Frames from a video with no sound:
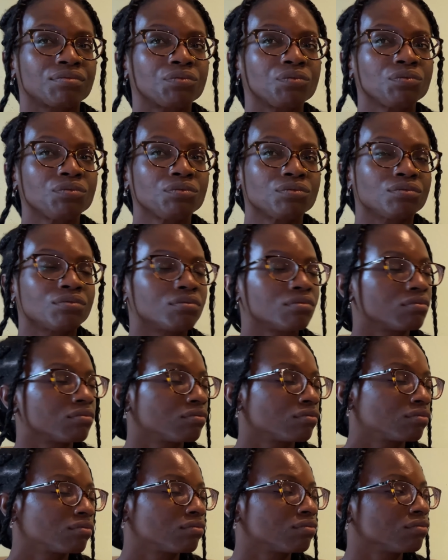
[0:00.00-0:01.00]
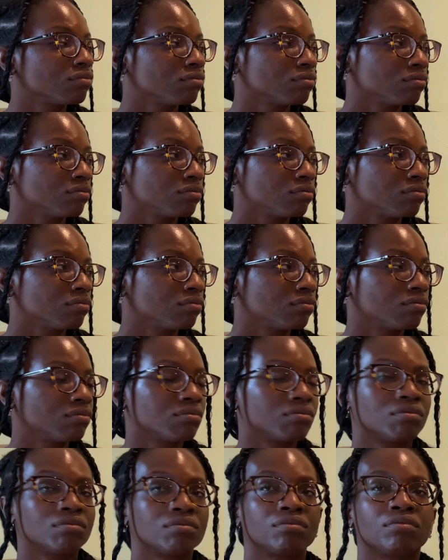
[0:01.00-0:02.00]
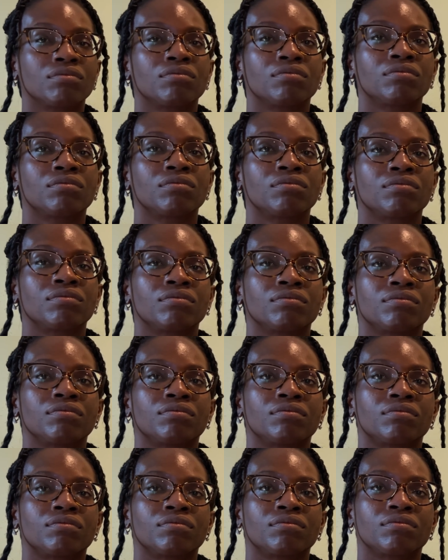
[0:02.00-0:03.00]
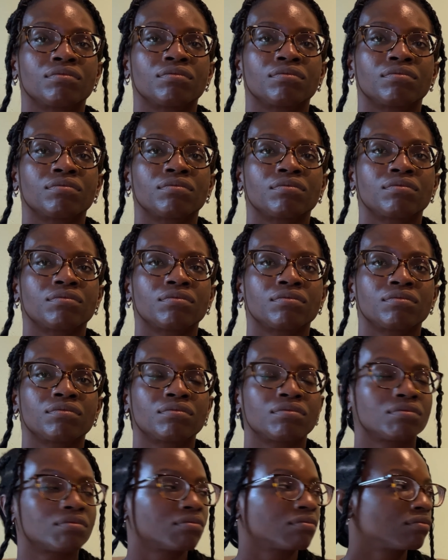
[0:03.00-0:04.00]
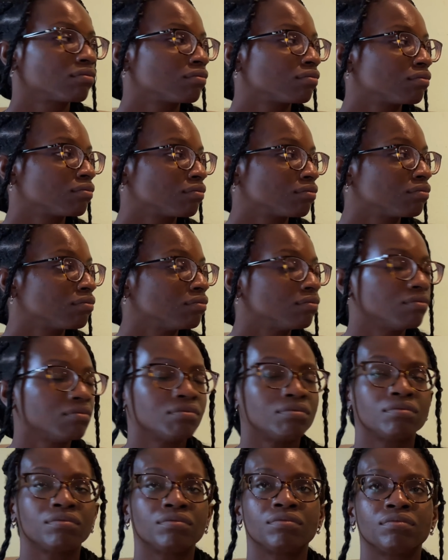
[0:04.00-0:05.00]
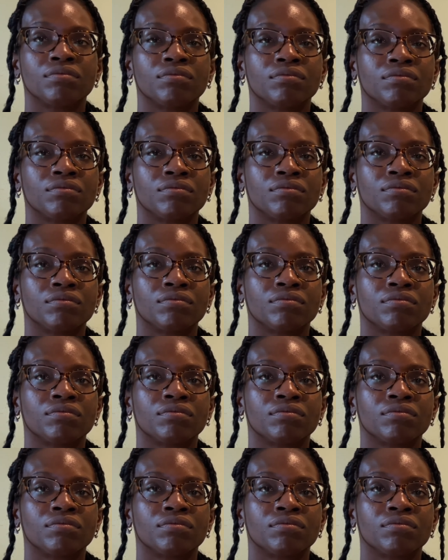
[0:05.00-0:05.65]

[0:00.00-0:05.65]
No words are spoken by the person on screen.